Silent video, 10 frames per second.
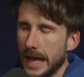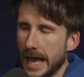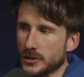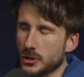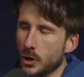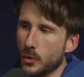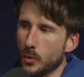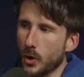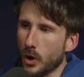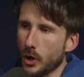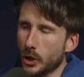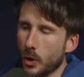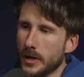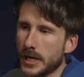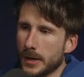And so
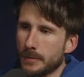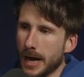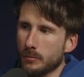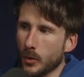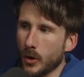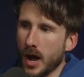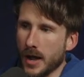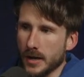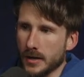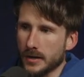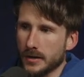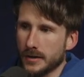going up Mount Moriah,